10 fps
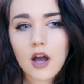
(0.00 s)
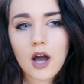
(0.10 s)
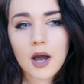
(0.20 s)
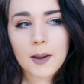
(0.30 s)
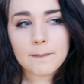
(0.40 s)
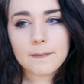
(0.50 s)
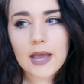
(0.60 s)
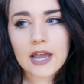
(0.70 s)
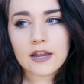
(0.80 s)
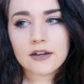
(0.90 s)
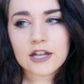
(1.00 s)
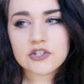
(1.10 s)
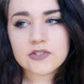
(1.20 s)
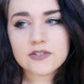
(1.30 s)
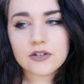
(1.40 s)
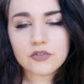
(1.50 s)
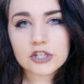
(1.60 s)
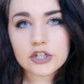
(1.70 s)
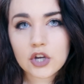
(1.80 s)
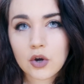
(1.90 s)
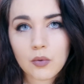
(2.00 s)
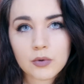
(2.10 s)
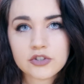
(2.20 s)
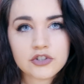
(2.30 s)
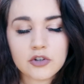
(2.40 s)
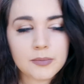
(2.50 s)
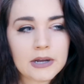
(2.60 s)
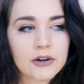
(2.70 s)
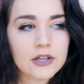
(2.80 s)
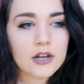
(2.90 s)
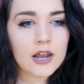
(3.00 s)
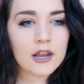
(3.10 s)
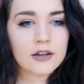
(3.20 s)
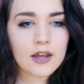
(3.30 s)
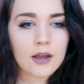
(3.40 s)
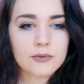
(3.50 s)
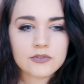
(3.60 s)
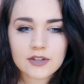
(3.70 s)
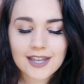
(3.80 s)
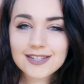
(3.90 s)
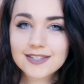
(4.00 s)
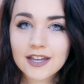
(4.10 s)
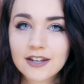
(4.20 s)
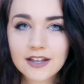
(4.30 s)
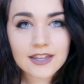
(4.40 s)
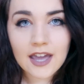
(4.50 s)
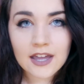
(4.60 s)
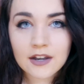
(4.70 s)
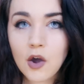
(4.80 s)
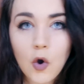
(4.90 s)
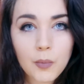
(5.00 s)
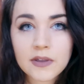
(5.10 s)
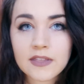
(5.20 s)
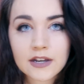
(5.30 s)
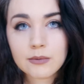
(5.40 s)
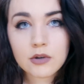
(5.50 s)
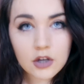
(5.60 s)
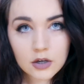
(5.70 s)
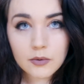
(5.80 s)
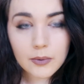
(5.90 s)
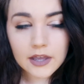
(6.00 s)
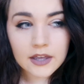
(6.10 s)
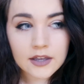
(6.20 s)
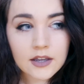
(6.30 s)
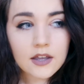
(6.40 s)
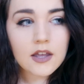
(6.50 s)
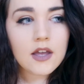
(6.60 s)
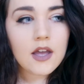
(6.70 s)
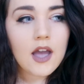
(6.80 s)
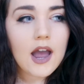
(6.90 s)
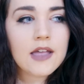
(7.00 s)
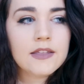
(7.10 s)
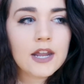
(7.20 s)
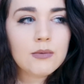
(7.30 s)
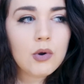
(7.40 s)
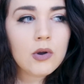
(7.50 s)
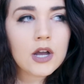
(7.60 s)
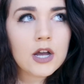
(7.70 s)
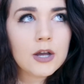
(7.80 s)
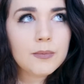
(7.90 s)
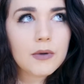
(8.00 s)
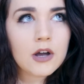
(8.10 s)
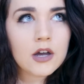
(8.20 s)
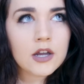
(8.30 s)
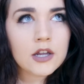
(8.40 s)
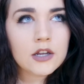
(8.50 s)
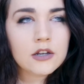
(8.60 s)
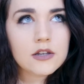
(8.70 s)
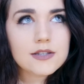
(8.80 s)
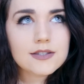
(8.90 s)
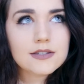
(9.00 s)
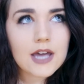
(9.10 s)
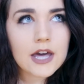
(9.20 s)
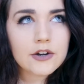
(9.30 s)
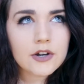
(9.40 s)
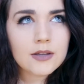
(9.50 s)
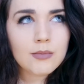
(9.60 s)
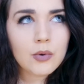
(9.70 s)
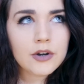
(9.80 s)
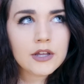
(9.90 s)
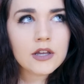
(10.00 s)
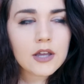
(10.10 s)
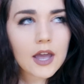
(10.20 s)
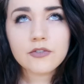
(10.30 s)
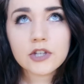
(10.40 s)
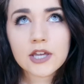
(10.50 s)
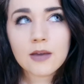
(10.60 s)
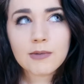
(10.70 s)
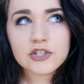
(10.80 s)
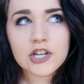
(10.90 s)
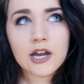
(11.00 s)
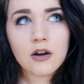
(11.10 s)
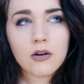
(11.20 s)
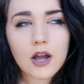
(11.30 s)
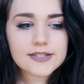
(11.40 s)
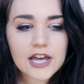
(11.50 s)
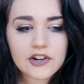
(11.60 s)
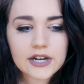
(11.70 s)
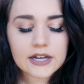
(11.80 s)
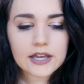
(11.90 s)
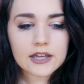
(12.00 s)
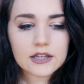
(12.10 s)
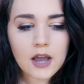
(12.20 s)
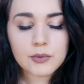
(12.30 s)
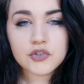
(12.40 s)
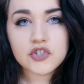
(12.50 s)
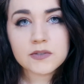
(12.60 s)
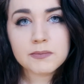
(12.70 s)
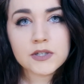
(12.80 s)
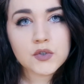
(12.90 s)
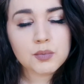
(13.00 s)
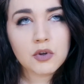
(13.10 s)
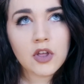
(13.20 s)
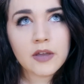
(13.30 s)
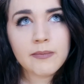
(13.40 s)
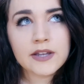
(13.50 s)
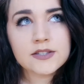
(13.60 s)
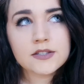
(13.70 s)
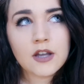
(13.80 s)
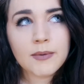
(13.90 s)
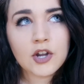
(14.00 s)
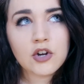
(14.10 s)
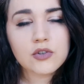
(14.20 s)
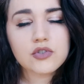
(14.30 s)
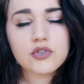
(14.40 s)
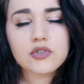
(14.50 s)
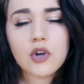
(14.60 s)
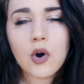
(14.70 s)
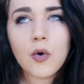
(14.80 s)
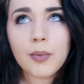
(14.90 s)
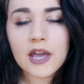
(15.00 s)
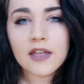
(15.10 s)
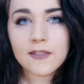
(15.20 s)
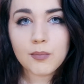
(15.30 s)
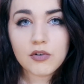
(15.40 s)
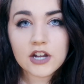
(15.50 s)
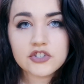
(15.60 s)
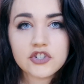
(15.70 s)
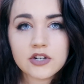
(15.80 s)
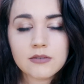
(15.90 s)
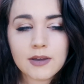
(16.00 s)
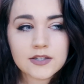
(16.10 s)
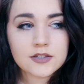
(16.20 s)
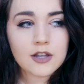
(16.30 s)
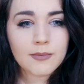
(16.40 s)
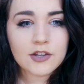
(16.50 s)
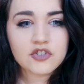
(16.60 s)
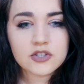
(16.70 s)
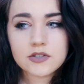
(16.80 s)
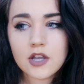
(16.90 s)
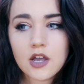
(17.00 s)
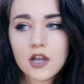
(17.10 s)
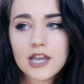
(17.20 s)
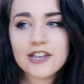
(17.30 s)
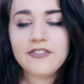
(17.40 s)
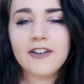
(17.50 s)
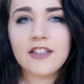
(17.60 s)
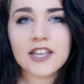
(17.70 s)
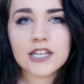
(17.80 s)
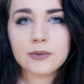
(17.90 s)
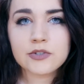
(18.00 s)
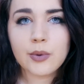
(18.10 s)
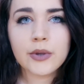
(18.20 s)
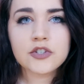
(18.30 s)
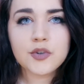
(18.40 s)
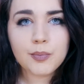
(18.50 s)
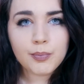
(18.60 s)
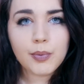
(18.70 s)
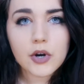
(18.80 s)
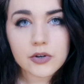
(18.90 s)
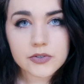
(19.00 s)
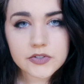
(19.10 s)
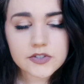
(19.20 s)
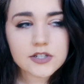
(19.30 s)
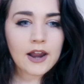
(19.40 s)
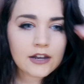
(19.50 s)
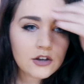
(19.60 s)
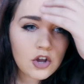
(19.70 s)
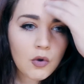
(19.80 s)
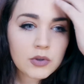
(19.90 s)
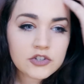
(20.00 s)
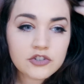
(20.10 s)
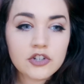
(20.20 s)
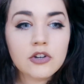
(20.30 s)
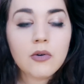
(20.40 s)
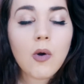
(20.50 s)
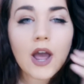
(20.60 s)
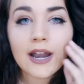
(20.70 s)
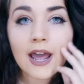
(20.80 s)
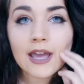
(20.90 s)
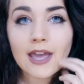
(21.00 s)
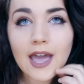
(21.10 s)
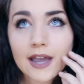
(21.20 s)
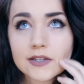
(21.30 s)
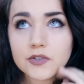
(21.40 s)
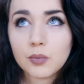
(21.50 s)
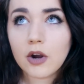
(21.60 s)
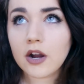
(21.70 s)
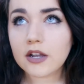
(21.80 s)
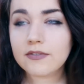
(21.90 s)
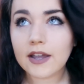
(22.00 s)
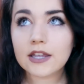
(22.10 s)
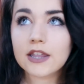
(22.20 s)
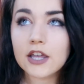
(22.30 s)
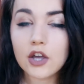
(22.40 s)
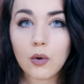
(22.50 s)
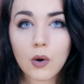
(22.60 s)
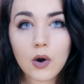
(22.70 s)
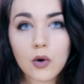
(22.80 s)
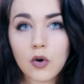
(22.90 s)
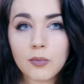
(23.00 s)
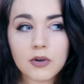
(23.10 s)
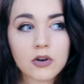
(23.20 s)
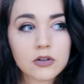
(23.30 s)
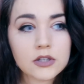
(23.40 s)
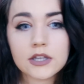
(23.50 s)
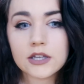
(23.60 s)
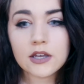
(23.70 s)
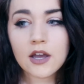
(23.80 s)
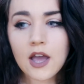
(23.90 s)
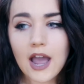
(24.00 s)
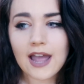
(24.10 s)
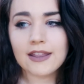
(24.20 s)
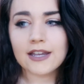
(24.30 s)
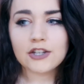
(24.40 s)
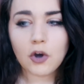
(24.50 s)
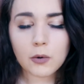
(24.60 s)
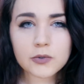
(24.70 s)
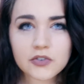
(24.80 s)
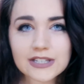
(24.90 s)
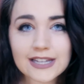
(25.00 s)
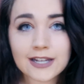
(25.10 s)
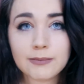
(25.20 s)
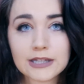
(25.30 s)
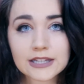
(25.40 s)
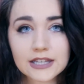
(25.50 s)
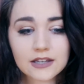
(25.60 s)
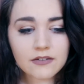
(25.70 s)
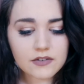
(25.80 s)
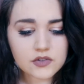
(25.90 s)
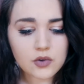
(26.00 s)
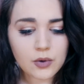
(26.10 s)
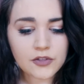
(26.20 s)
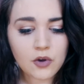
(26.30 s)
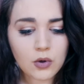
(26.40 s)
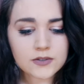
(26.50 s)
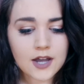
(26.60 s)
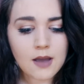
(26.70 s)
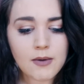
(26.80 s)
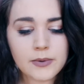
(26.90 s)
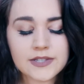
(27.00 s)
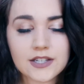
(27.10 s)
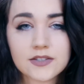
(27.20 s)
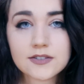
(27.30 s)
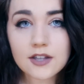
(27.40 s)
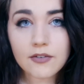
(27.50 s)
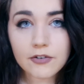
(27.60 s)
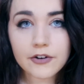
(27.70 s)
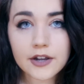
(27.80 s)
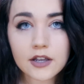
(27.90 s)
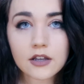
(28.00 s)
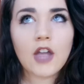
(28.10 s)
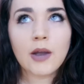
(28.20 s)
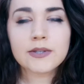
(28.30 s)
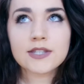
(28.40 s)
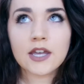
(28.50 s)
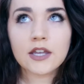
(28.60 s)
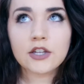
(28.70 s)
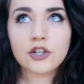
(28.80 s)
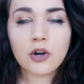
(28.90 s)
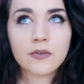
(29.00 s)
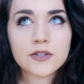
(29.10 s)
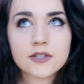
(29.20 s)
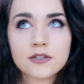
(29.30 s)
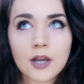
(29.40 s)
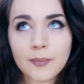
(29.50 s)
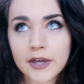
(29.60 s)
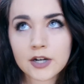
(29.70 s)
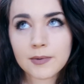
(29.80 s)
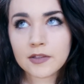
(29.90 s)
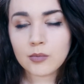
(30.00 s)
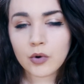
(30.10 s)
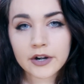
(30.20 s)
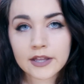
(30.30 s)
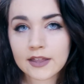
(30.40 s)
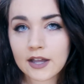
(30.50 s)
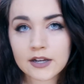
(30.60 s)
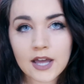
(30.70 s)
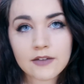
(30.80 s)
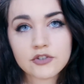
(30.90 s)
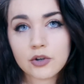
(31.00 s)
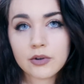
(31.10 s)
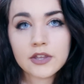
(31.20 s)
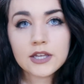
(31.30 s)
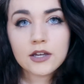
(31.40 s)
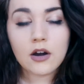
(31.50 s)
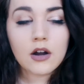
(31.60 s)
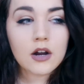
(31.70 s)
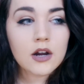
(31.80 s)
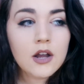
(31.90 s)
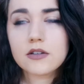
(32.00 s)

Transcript: And I just didn't really know what to do about it, and I was, like I said, again hoping that it would go away. And then I woke up on Saturday morning. I didn't really get much out. Saturday night, I was just miserable. Like, my stomach hurt so bad. The pressure in my stomach just, it felt like it was going to burst. I didn't know what to do, and I asked work if I could like go home early, and like no one was really letting me leave. So like the whole time I was like suffering. I was like, you know, if this is not better by the morning, like I'm gonna have to go to the ER.